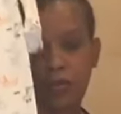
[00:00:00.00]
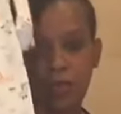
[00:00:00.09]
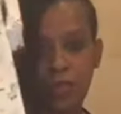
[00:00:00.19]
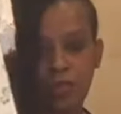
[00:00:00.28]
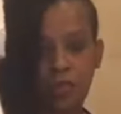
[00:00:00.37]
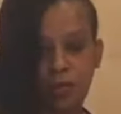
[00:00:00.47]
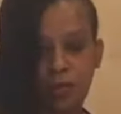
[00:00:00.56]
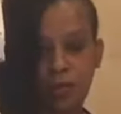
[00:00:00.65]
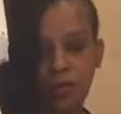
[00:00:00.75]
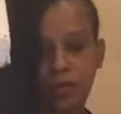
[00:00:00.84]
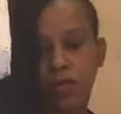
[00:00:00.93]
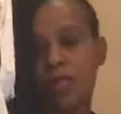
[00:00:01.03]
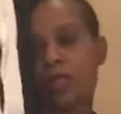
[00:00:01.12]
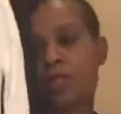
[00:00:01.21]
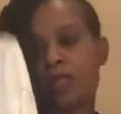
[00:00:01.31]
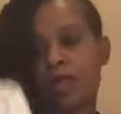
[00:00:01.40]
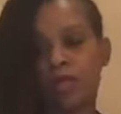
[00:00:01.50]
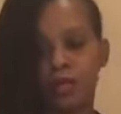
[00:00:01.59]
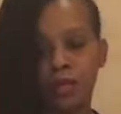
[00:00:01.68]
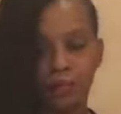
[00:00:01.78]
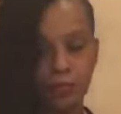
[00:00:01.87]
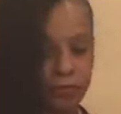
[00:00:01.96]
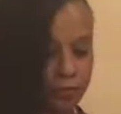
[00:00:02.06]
a footed sleeper. That's cute, I thought.